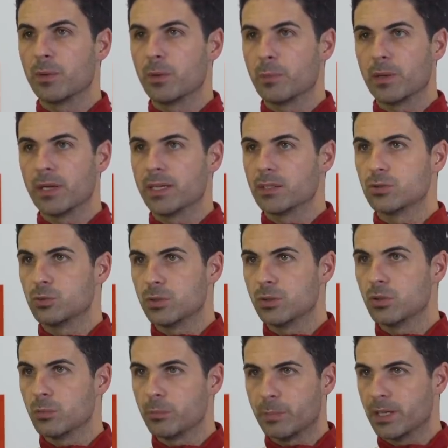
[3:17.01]
a player to
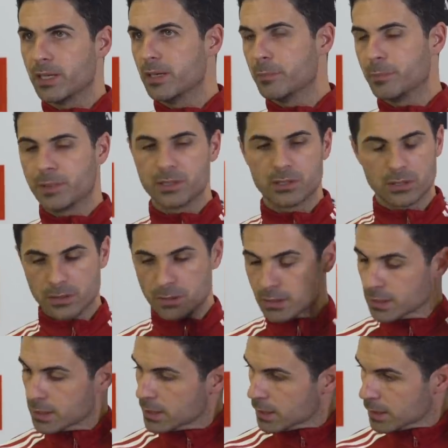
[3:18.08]
become better person,
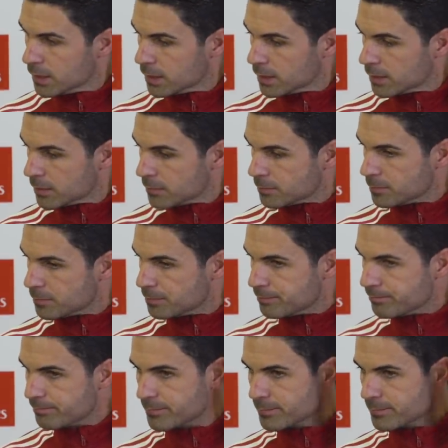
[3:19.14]
um,